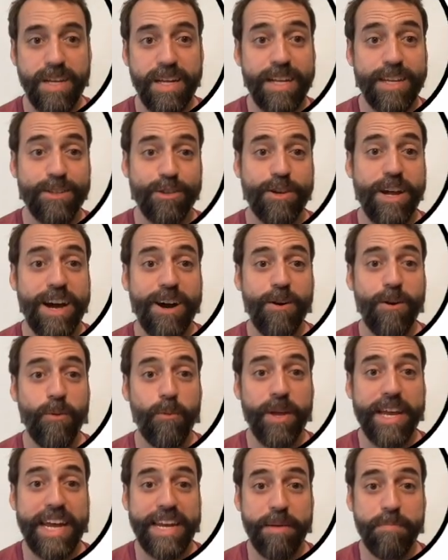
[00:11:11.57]
So now
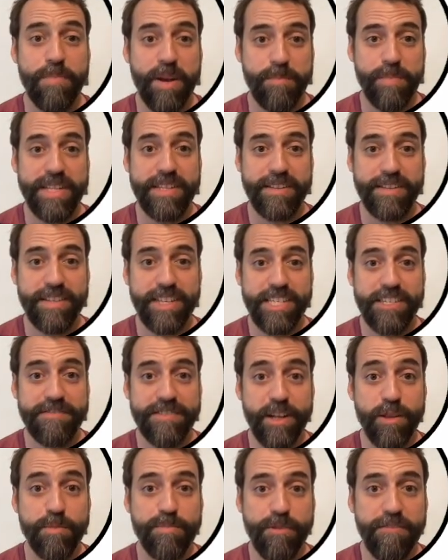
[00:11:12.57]
we can implement these
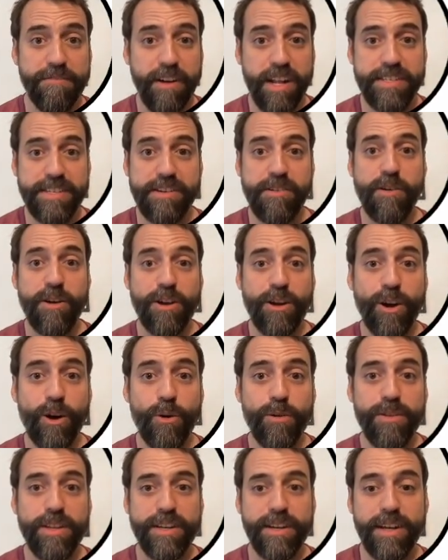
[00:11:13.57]
field profiles in our
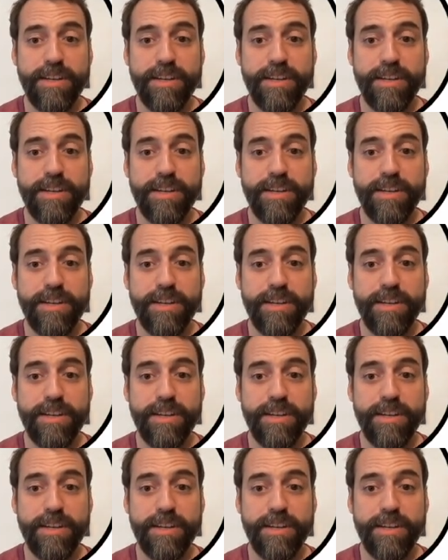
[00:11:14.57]
code